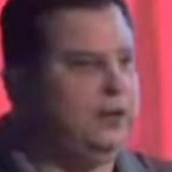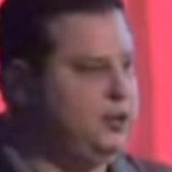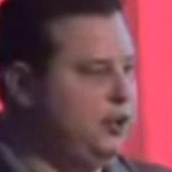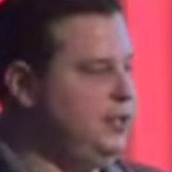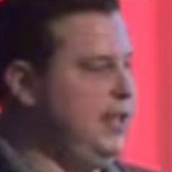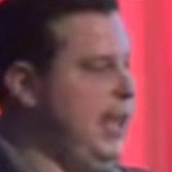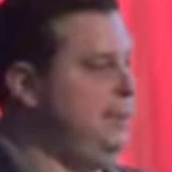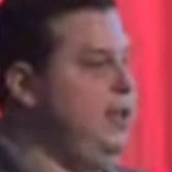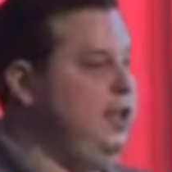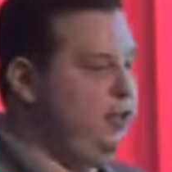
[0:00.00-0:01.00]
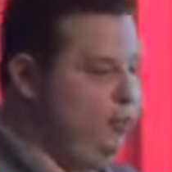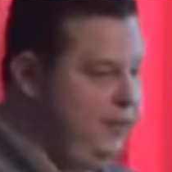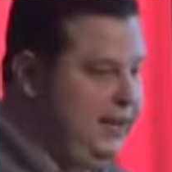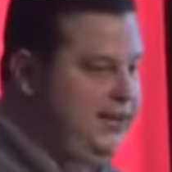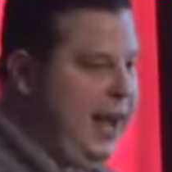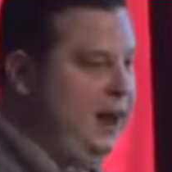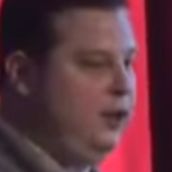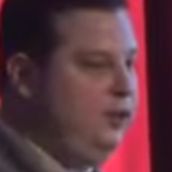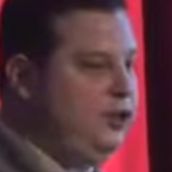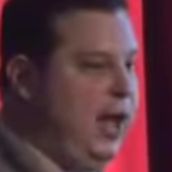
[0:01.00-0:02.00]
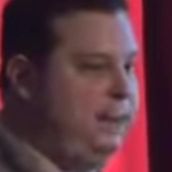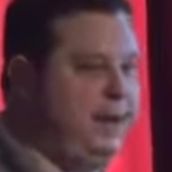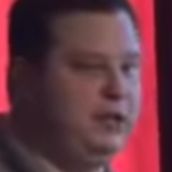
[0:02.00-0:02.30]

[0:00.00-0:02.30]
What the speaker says: consults the app through the entirety of her shopping